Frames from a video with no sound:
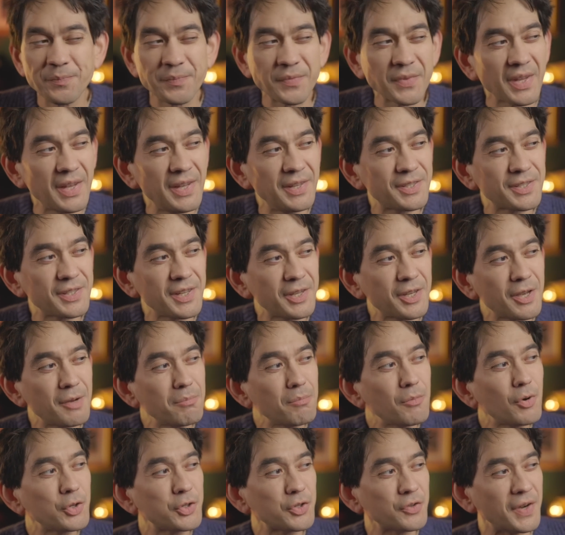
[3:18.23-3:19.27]
It's like a
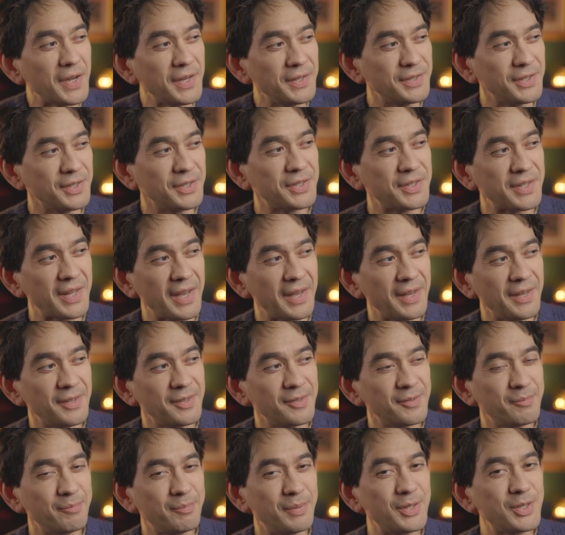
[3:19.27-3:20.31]
moderator
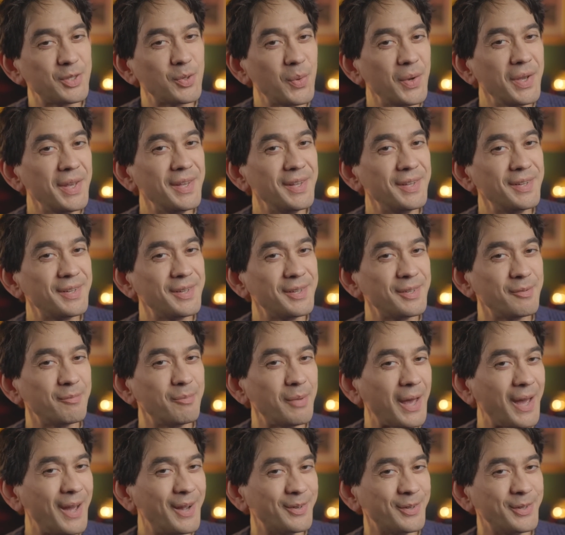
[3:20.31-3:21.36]
state between
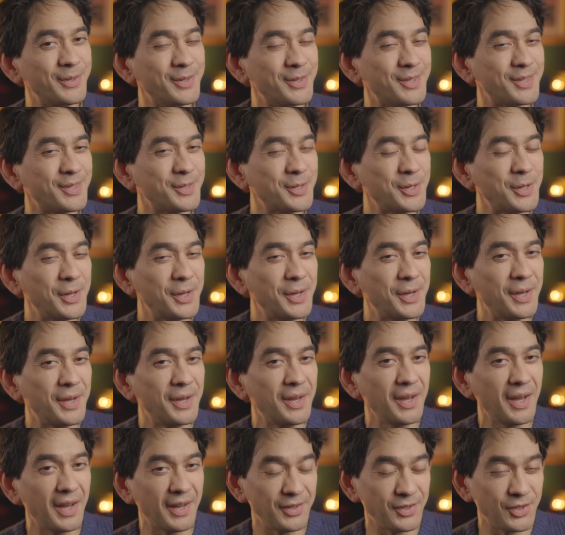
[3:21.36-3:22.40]
parent
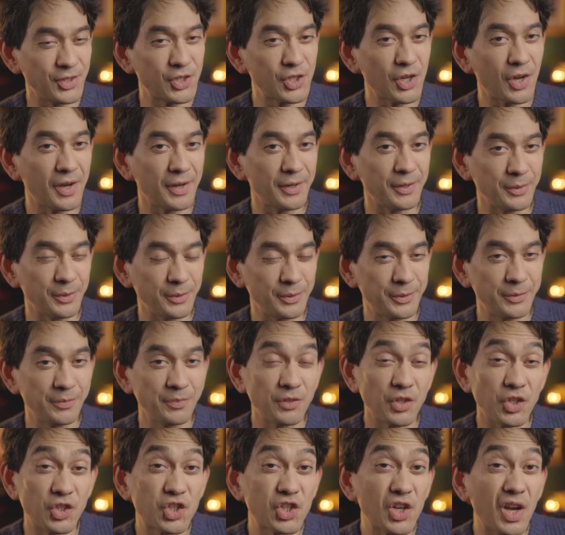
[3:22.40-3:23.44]
and child.
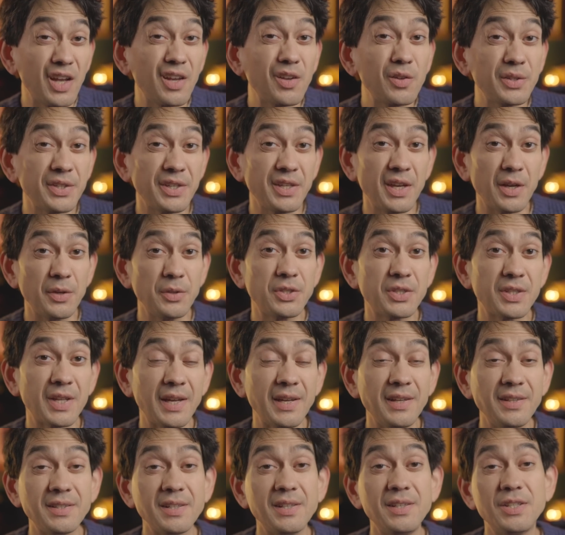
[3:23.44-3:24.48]
The child ego
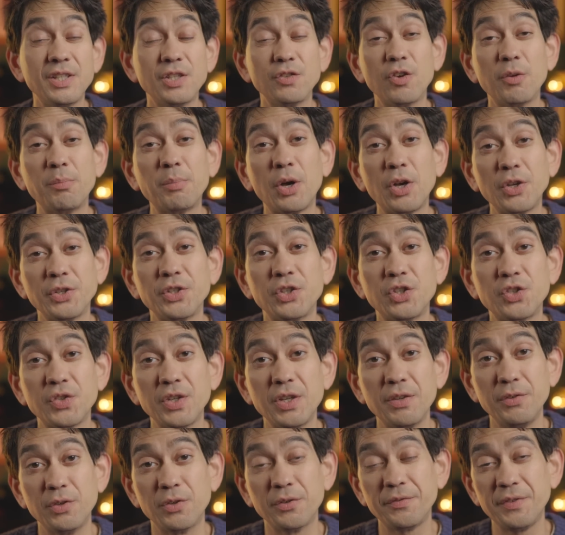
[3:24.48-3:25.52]
state is the repository
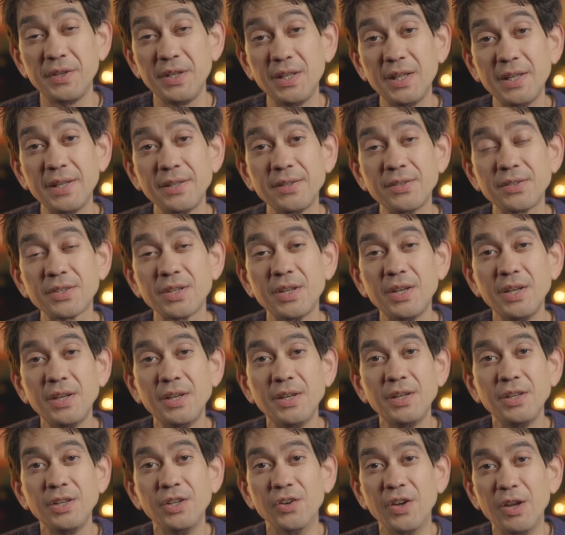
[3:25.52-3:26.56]
of your feelings,
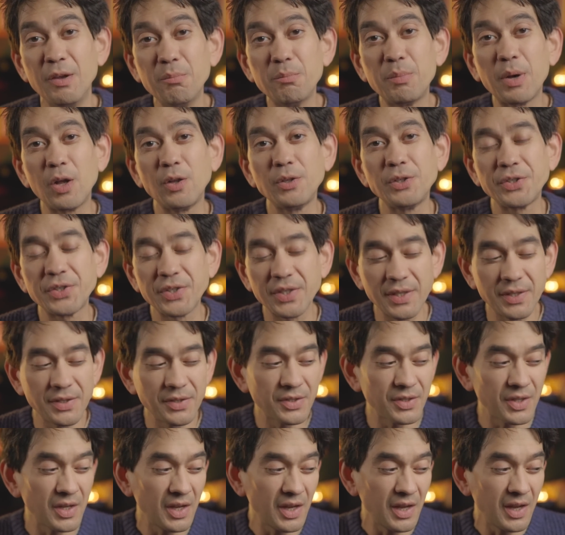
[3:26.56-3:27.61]
your
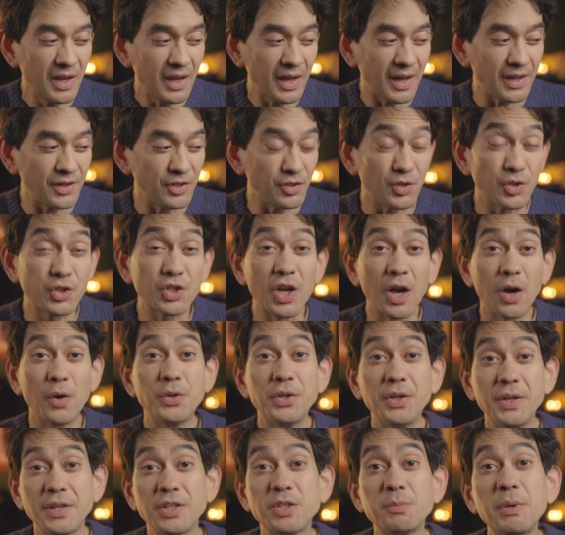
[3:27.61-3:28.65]
impulses, and your
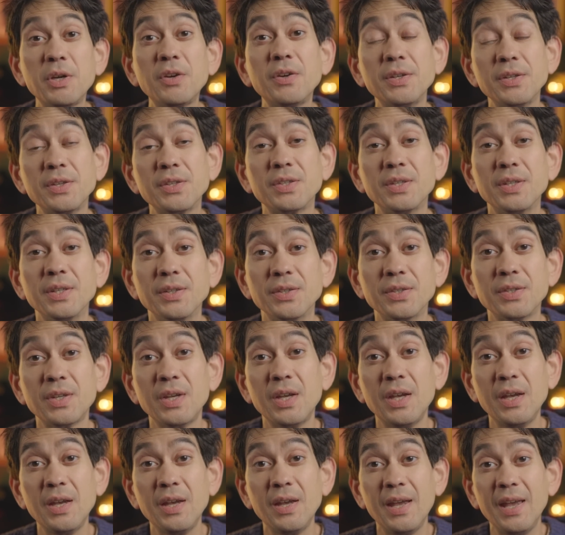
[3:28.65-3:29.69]
childhood experiences.
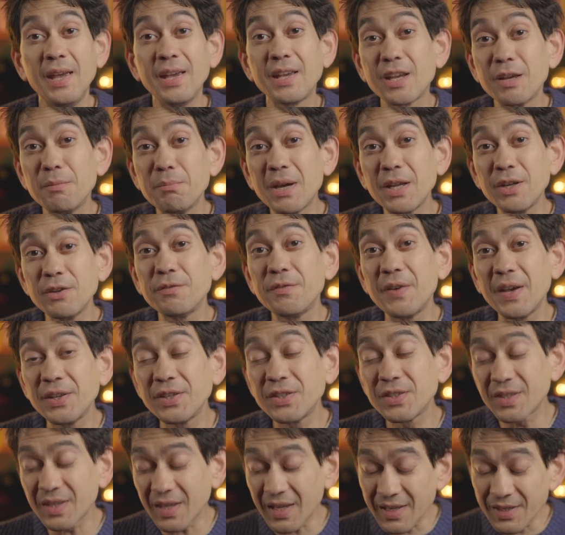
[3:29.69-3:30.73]
It can
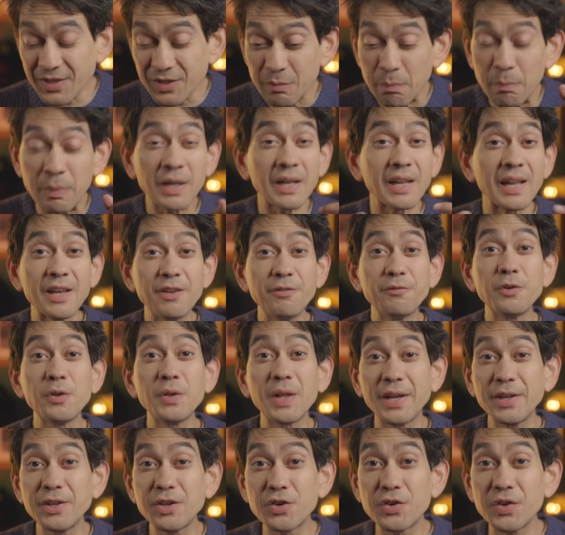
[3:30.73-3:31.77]
manifest as playful
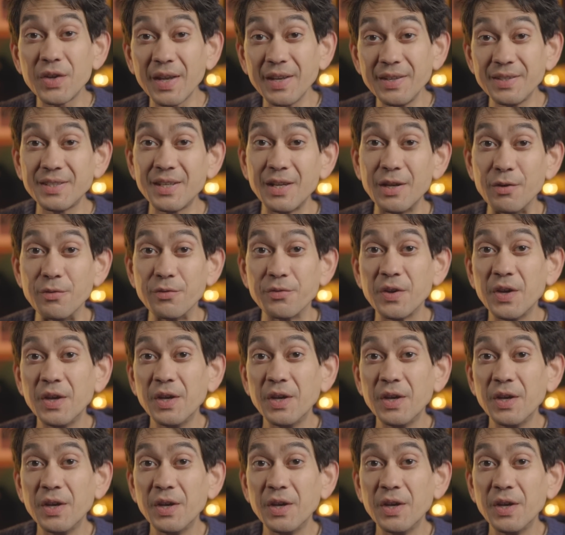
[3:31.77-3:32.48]
and creative.